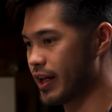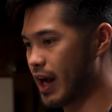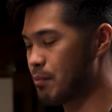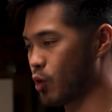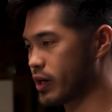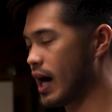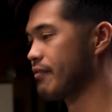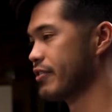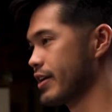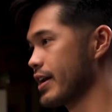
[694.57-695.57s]
like I'm more
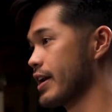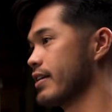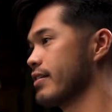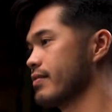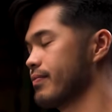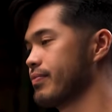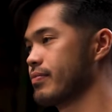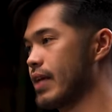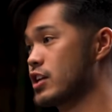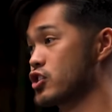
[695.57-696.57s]
confident in Right.